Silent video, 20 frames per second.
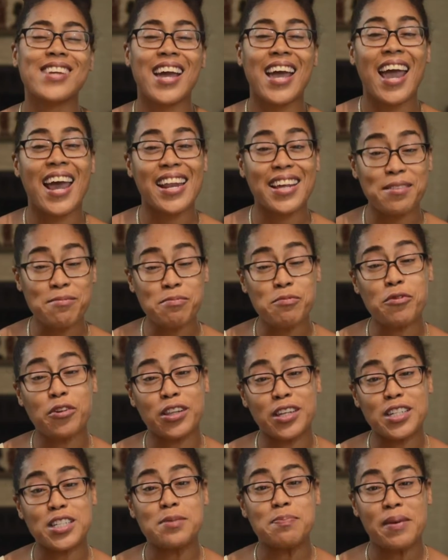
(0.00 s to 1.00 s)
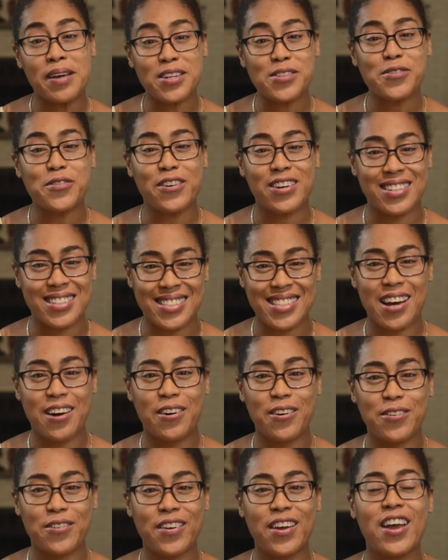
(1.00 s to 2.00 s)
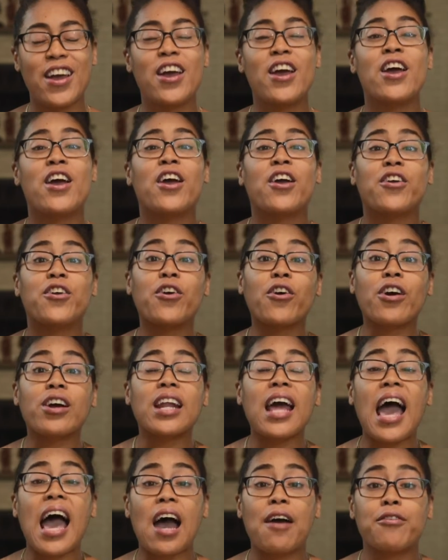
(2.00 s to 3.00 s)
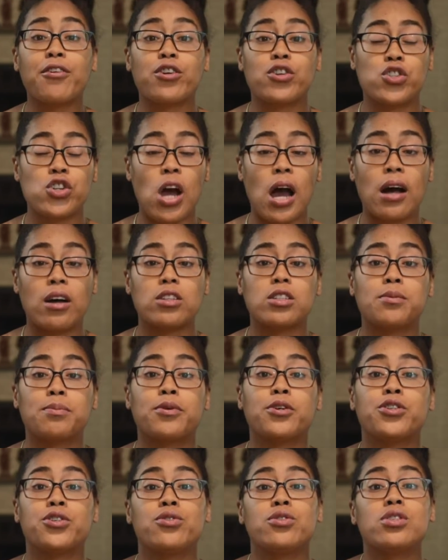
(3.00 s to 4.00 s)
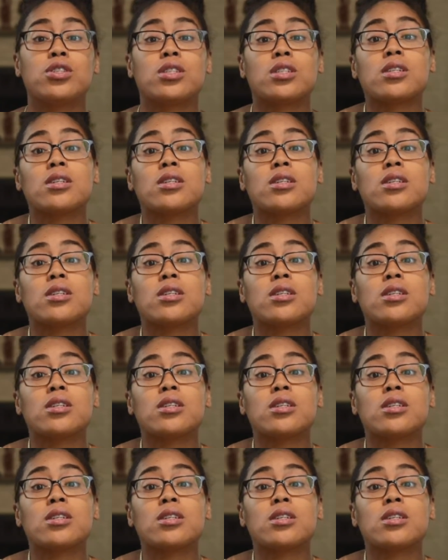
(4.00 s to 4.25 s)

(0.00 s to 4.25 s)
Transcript: And it really speaks for itself. You're going to have your child produce